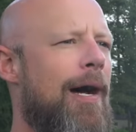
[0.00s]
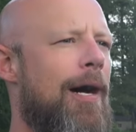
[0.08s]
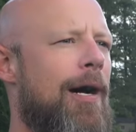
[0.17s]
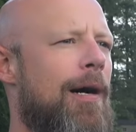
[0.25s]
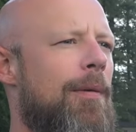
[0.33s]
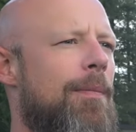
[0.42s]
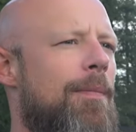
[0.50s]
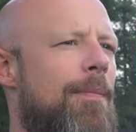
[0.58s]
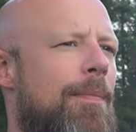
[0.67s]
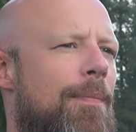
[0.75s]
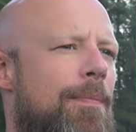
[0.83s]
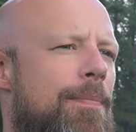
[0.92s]

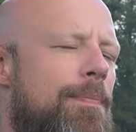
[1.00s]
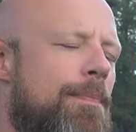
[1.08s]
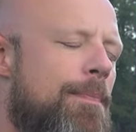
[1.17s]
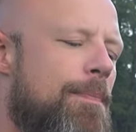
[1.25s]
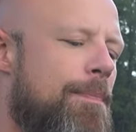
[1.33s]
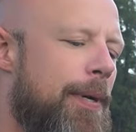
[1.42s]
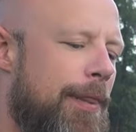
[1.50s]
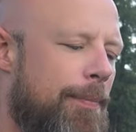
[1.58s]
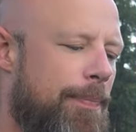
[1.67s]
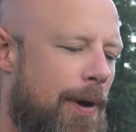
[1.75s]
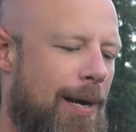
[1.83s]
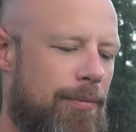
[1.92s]
But the
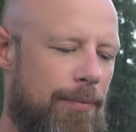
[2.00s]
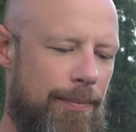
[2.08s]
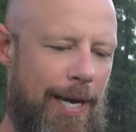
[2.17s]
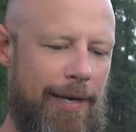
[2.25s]
problem